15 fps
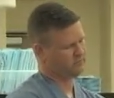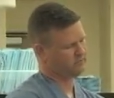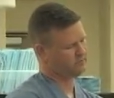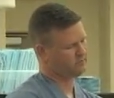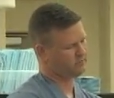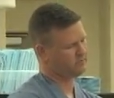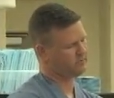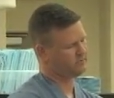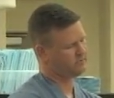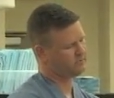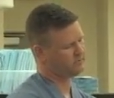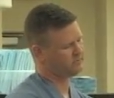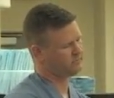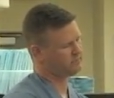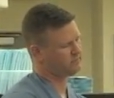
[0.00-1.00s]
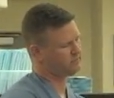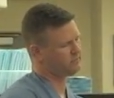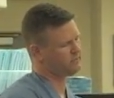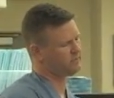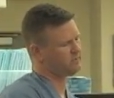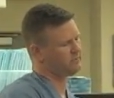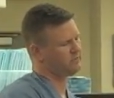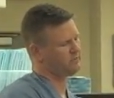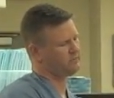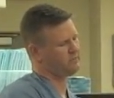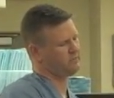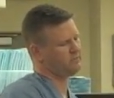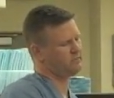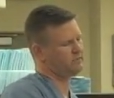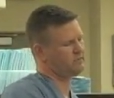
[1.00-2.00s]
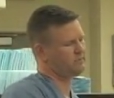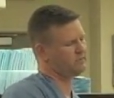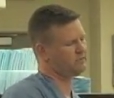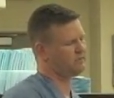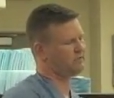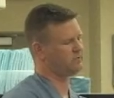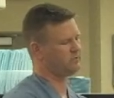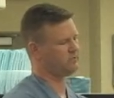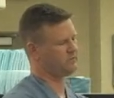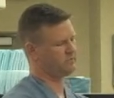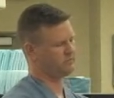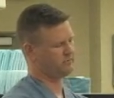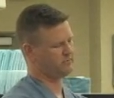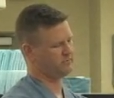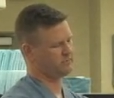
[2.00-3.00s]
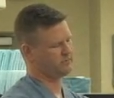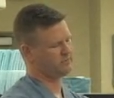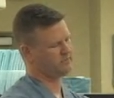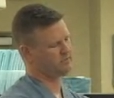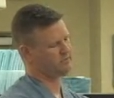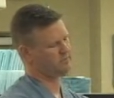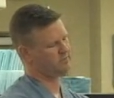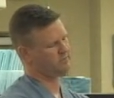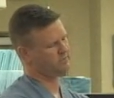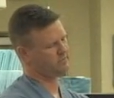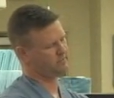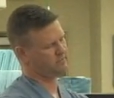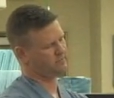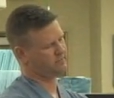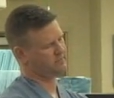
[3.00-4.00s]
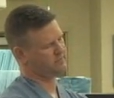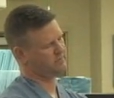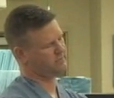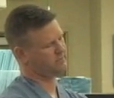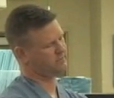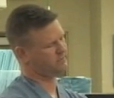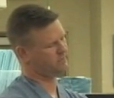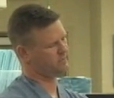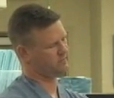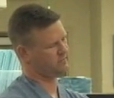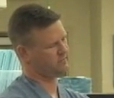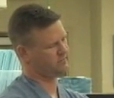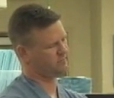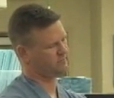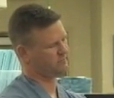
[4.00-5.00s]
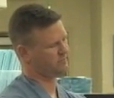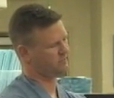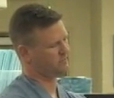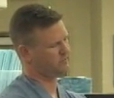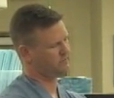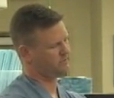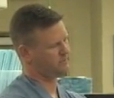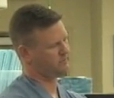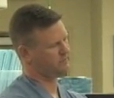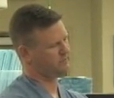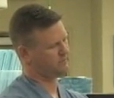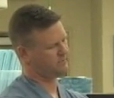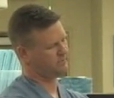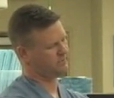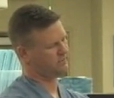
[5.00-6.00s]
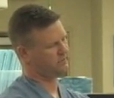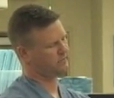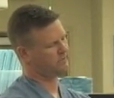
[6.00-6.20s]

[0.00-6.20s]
[no speech]